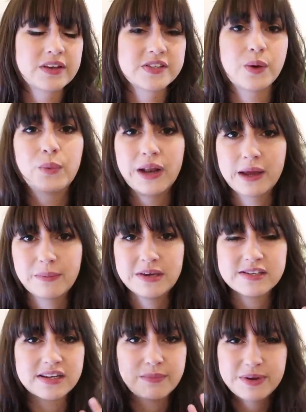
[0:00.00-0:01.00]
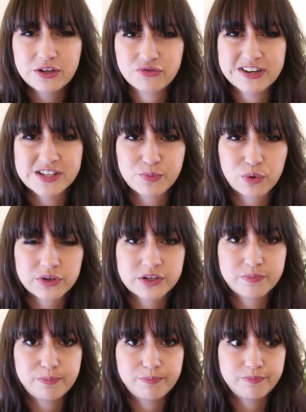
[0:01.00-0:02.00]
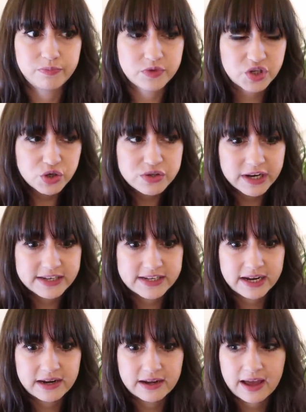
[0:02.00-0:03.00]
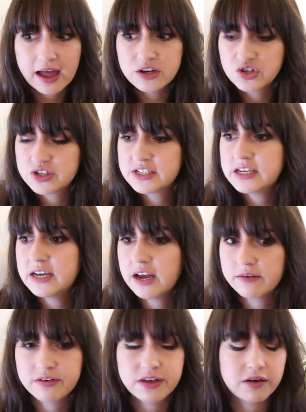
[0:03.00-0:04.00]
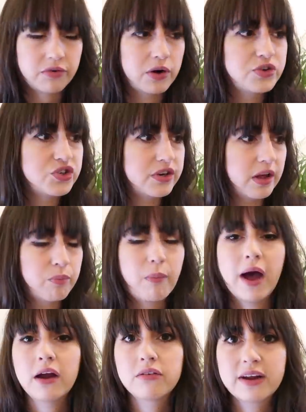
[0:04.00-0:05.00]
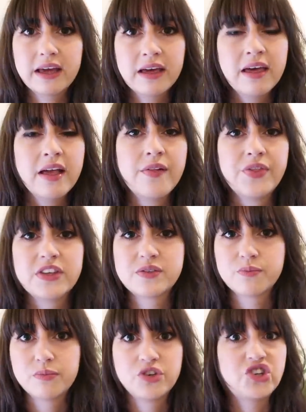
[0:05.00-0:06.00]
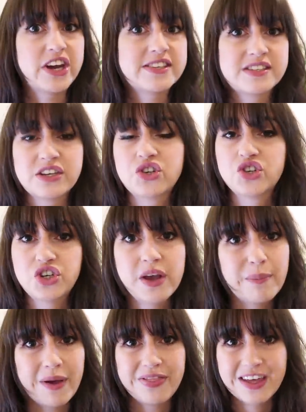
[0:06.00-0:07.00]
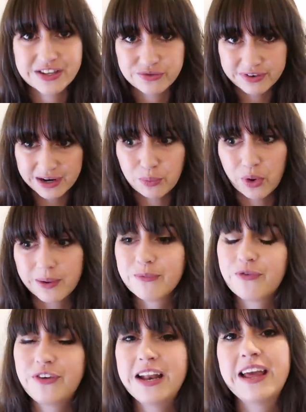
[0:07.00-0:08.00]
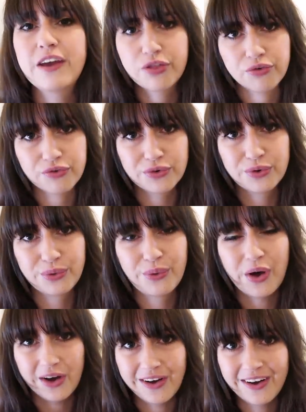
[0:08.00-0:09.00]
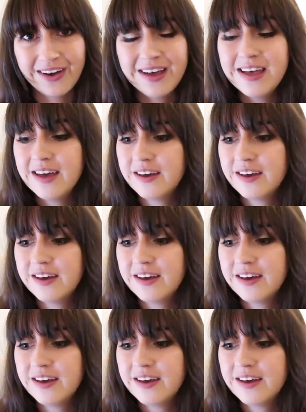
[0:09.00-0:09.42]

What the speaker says: someone like me suddenly being transported to Titanic and just seeing everything around you and admiring this majestic ship. And that's really what I'm feeling through her.